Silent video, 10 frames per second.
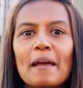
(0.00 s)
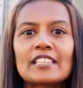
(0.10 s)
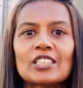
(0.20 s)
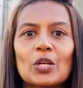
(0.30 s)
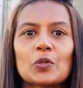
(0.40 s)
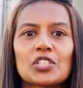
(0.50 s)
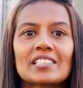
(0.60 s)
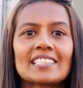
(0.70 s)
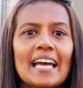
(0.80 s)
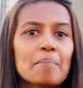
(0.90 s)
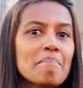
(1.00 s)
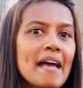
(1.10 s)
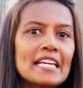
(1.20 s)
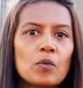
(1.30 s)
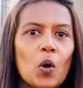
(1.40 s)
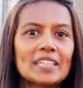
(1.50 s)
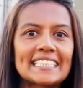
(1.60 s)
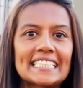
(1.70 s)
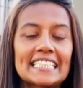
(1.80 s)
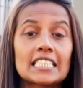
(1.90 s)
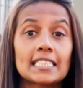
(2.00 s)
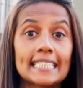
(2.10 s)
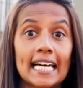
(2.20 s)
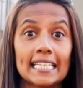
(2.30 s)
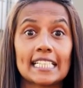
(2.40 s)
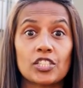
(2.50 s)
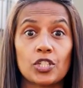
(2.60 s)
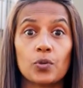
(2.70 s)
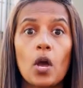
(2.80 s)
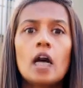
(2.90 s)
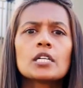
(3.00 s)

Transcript: based solutions that many world cities are turning to